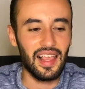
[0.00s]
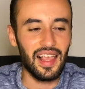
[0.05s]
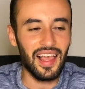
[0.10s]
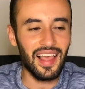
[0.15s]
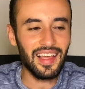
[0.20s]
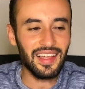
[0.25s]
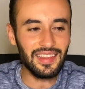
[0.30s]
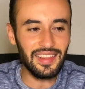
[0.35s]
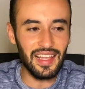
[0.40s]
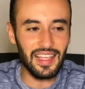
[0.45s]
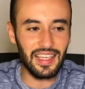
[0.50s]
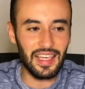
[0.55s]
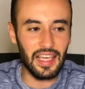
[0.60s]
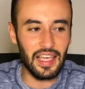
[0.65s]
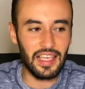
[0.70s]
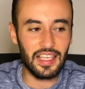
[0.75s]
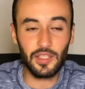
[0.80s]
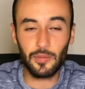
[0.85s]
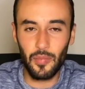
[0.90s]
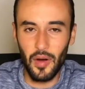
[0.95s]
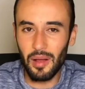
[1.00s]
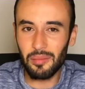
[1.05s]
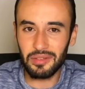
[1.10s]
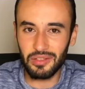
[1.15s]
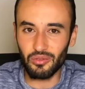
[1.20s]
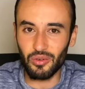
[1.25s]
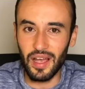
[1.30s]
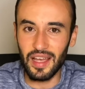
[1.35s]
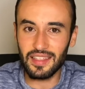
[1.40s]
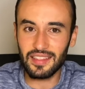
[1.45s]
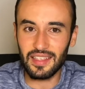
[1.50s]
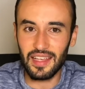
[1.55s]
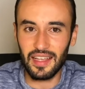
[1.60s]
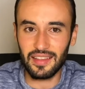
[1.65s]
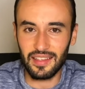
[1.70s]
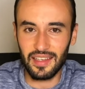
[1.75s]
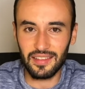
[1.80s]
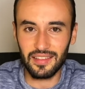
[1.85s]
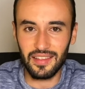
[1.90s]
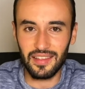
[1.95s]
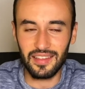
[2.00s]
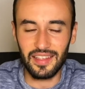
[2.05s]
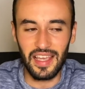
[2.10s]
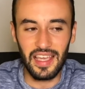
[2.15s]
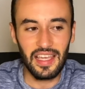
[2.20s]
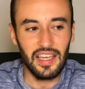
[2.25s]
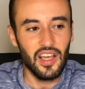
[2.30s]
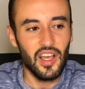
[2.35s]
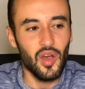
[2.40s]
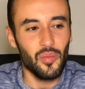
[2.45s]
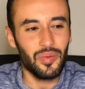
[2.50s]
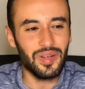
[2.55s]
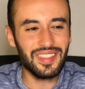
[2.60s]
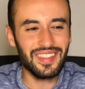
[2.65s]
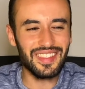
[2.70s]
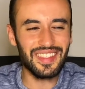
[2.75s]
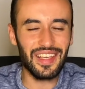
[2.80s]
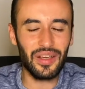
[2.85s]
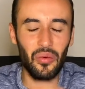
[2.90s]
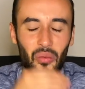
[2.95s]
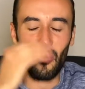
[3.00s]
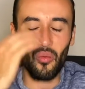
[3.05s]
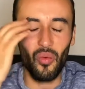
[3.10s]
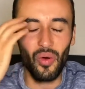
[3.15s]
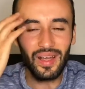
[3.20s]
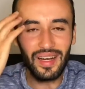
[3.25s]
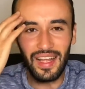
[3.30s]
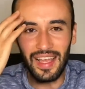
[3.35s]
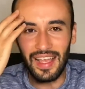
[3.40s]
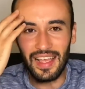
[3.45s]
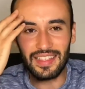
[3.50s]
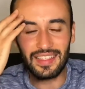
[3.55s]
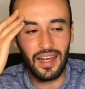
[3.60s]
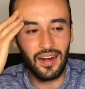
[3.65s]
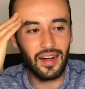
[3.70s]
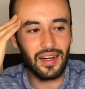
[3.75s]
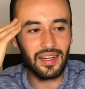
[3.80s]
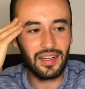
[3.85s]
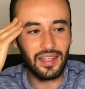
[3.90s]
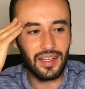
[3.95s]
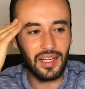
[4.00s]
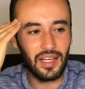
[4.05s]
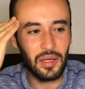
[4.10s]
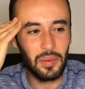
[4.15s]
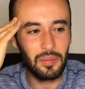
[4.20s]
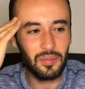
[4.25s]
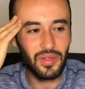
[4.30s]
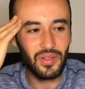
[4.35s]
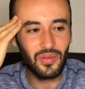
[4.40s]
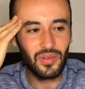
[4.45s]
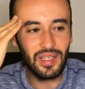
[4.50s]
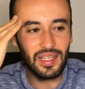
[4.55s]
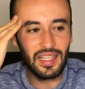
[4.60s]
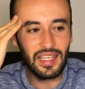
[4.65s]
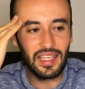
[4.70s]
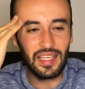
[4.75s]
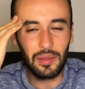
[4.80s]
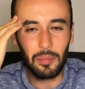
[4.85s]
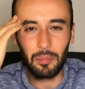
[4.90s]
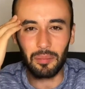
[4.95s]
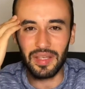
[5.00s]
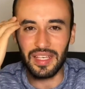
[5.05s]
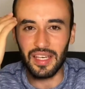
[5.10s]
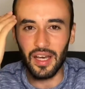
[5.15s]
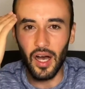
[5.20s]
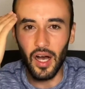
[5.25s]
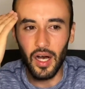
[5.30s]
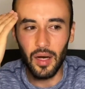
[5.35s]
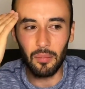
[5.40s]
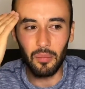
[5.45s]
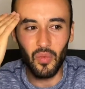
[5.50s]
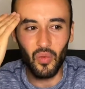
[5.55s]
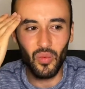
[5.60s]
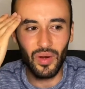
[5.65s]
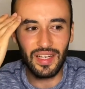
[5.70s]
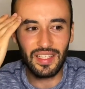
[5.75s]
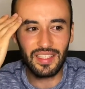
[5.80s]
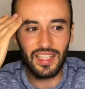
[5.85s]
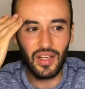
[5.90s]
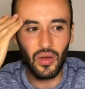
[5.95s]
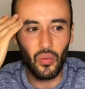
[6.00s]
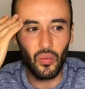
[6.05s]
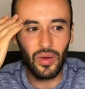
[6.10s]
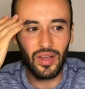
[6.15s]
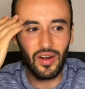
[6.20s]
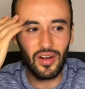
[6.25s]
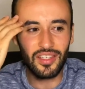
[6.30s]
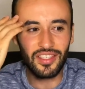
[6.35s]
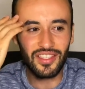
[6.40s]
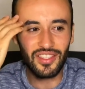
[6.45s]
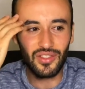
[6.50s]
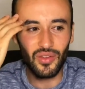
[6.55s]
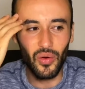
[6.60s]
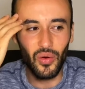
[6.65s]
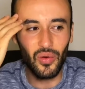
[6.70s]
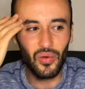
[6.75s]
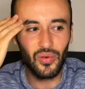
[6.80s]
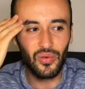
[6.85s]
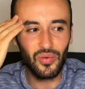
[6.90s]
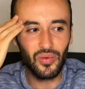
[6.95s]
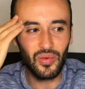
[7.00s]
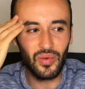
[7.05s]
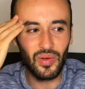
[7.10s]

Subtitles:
And, like, he's probably right at the end of the day, but it's just like, what has our community become when it's like we are so,